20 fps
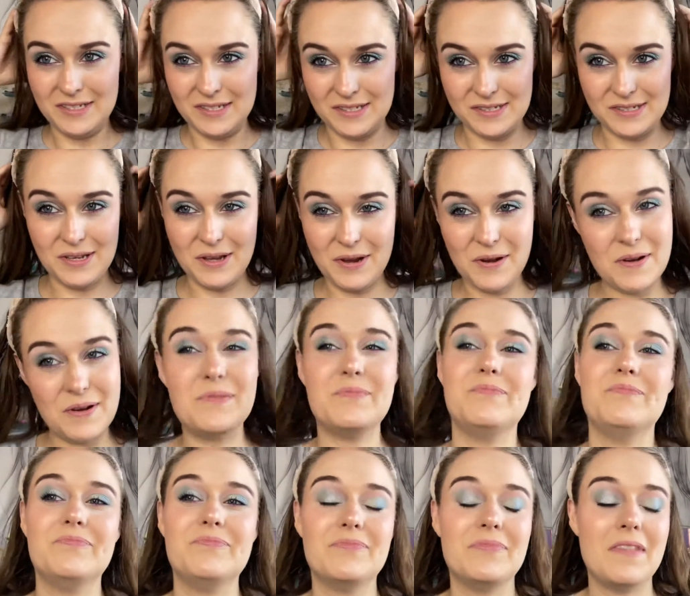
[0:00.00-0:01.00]
So
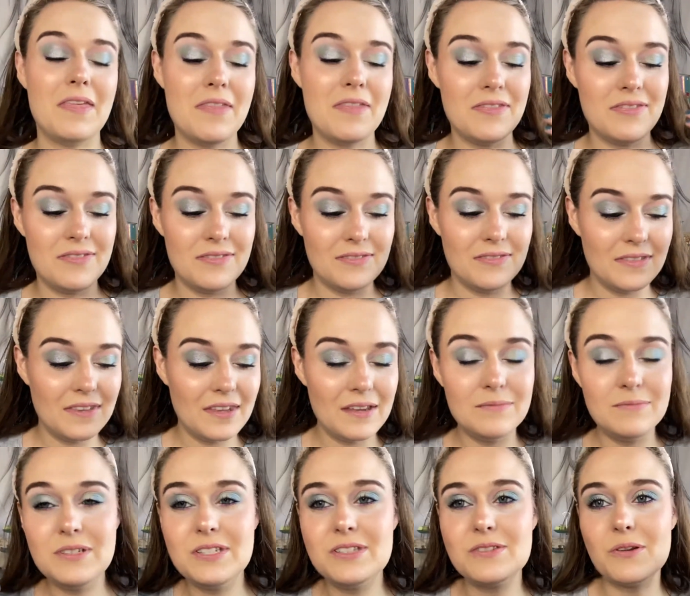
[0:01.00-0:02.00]

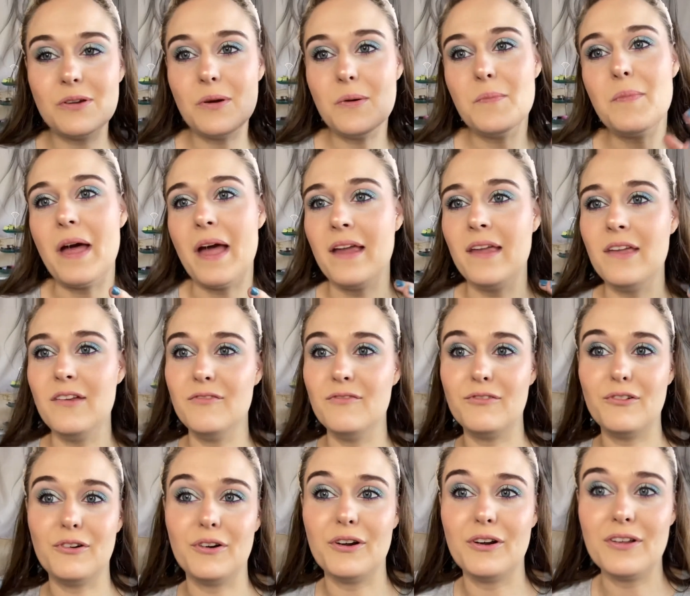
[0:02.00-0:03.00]
I'm just going back and
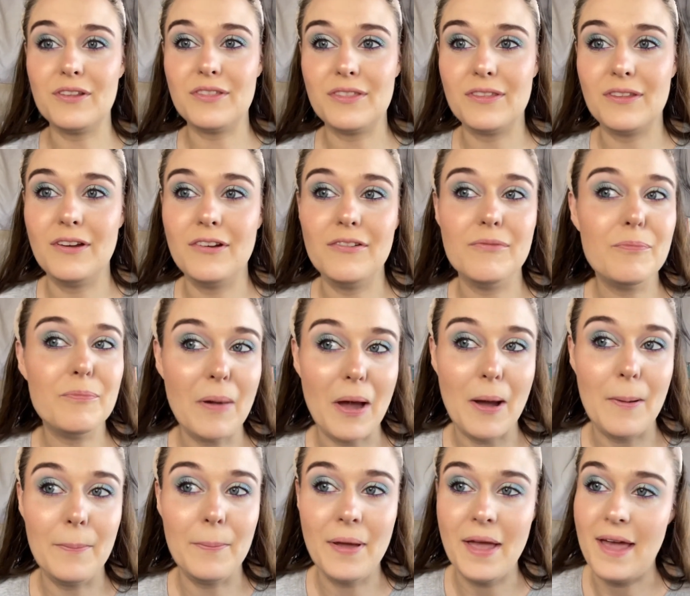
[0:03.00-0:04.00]
forth
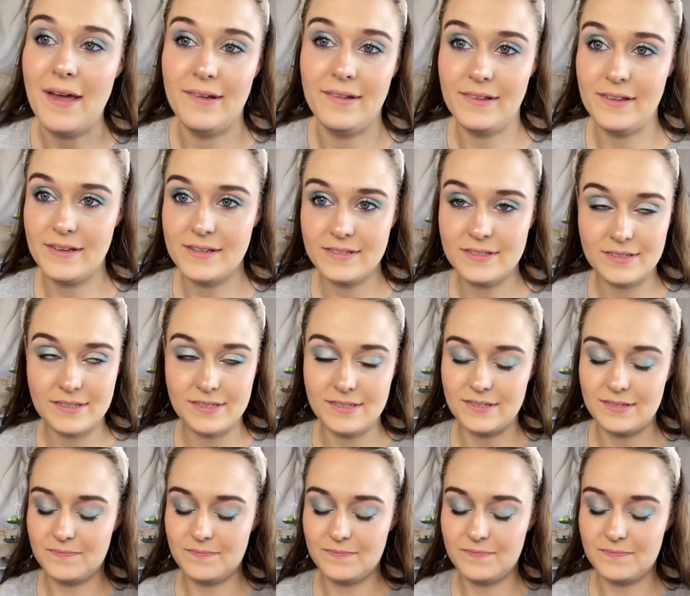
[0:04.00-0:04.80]
about palettes